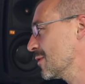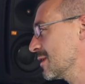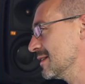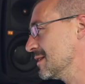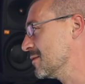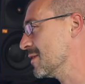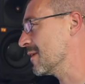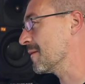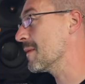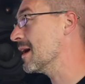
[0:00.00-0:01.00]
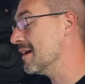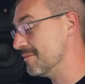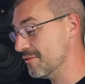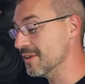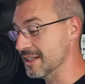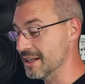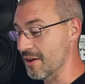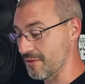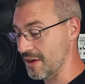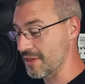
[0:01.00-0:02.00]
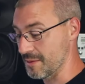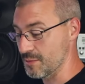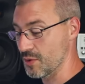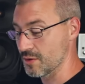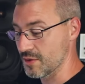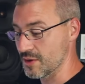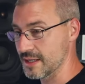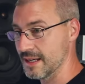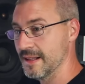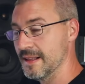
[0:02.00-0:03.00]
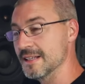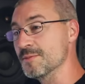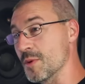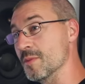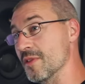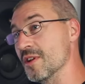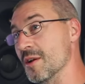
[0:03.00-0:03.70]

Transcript: rock I don't like. And funnily enough, I think prog rock is probably the